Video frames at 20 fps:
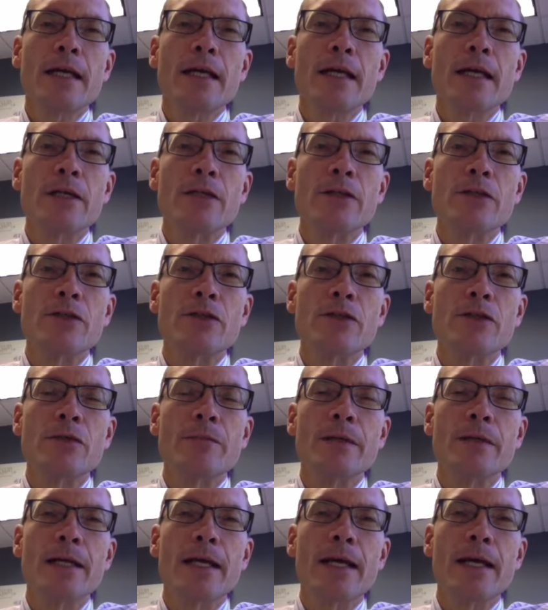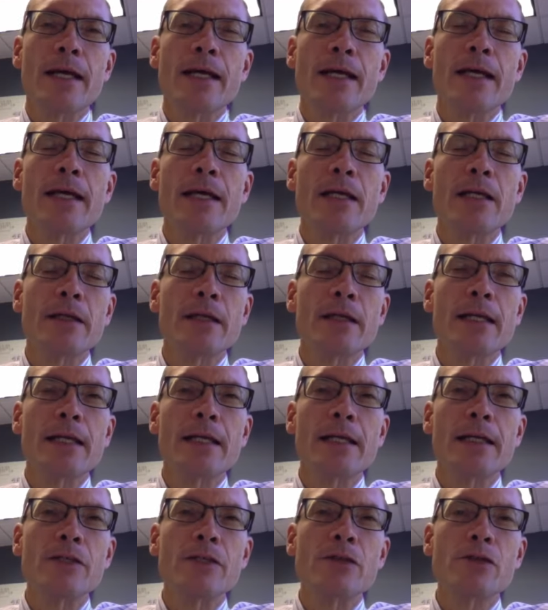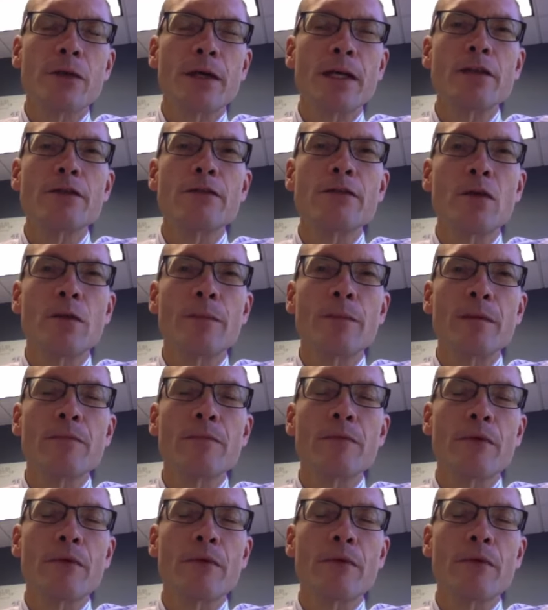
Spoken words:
is to be a healing and transforming